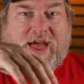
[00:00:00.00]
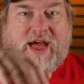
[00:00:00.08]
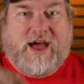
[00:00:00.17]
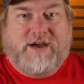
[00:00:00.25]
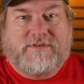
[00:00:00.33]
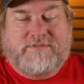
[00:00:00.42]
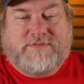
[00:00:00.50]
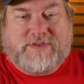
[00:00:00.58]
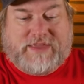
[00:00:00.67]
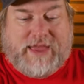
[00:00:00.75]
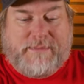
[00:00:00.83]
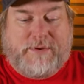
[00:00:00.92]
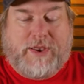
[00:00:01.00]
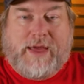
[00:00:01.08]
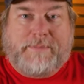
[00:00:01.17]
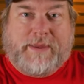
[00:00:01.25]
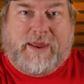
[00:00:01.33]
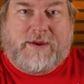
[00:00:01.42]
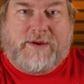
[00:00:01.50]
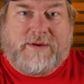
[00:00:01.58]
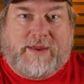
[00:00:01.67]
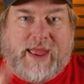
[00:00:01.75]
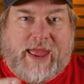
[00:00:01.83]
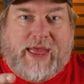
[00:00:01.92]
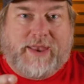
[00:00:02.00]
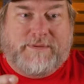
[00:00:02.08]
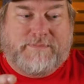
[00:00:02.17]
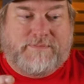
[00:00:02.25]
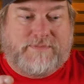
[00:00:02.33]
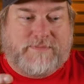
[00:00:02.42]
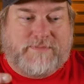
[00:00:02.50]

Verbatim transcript: of gimbal up here, and